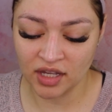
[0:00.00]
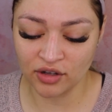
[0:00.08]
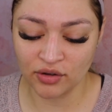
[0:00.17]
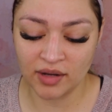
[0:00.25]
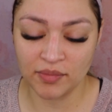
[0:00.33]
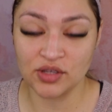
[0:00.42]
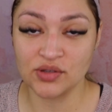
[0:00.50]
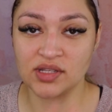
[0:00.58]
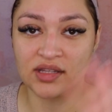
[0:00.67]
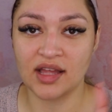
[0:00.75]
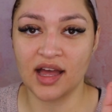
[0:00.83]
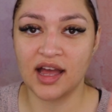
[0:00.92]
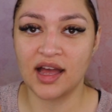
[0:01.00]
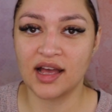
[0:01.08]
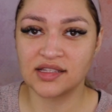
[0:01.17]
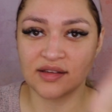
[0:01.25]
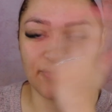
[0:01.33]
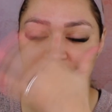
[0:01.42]
I'm gonna be using that
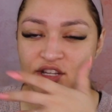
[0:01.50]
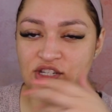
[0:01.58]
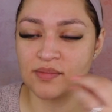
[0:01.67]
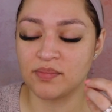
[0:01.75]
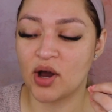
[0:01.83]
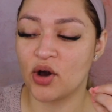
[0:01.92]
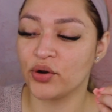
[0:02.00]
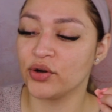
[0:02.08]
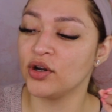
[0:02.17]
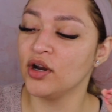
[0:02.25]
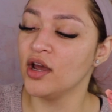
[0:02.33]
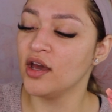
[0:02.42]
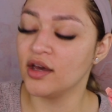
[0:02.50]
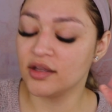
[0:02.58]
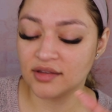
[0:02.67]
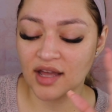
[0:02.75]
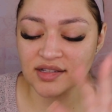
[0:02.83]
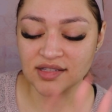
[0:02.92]
as a finishing powder.
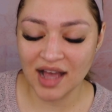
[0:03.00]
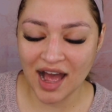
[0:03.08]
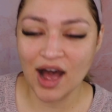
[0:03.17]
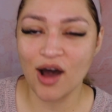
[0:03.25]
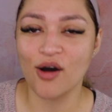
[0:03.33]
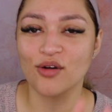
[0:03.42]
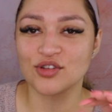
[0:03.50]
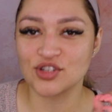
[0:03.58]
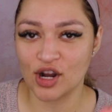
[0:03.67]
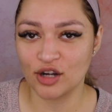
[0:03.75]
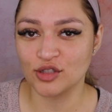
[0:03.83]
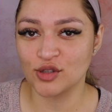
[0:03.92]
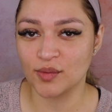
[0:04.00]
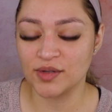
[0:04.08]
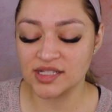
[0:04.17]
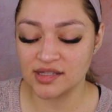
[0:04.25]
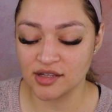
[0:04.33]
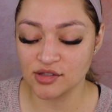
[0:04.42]
That's how Charlotte
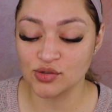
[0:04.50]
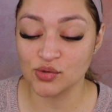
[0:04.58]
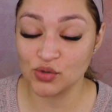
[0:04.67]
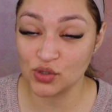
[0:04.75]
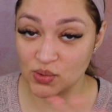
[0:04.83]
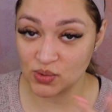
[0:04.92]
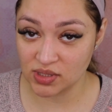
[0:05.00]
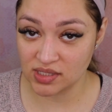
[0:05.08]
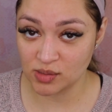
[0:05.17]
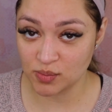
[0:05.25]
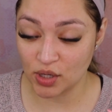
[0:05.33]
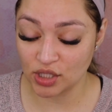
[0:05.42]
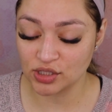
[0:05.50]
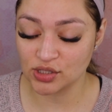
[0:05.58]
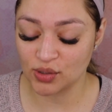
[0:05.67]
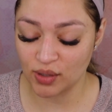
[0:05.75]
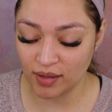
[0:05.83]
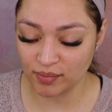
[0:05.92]
Tilbury says to use this product,
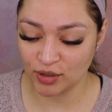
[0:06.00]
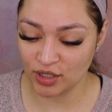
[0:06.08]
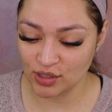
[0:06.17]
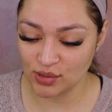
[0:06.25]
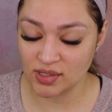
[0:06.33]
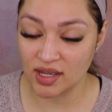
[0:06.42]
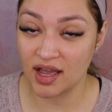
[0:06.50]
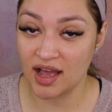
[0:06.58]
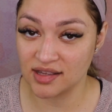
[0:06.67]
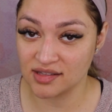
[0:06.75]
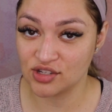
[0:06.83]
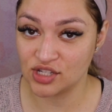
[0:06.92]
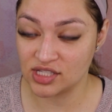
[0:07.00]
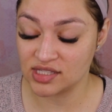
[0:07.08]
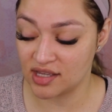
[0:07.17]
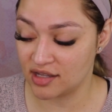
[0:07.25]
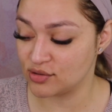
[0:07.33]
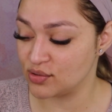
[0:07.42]
so I'm gonna use it as she
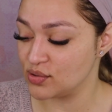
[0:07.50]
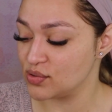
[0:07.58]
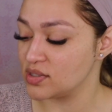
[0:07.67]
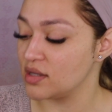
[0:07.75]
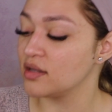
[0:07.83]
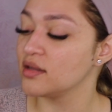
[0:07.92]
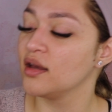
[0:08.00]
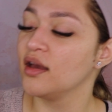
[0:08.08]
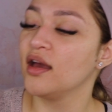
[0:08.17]
said to use it.